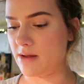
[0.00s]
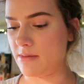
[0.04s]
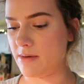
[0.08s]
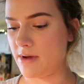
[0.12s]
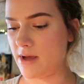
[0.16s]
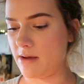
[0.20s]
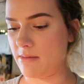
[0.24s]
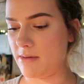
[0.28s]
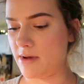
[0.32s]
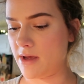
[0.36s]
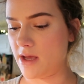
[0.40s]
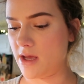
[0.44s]
the
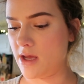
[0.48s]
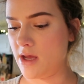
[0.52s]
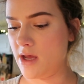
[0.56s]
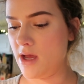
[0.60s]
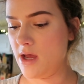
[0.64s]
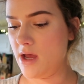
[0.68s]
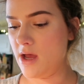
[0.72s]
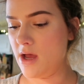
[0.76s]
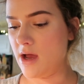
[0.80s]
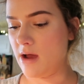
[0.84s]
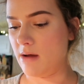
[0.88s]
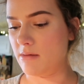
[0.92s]
baby.
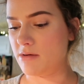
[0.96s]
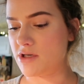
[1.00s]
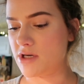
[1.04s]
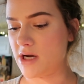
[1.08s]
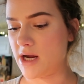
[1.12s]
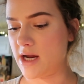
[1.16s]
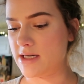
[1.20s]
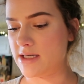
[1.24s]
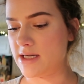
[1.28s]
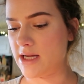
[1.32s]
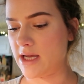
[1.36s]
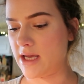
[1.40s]
I was
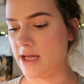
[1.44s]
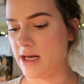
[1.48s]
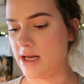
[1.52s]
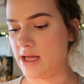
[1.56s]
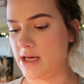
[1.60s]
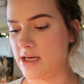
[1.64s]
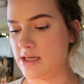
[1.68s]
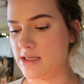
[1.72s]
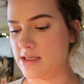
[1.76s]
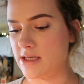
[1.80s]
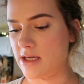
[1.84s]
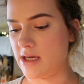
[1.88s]
trying to take it
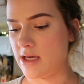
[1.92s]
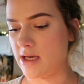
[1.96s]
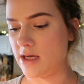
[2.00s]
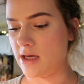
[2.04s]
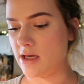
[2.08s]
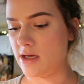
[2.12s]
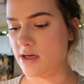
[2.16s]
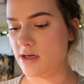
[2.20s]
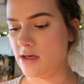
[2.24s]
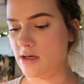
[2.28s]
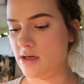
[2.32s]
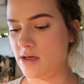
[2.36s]

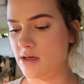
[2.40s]
easy.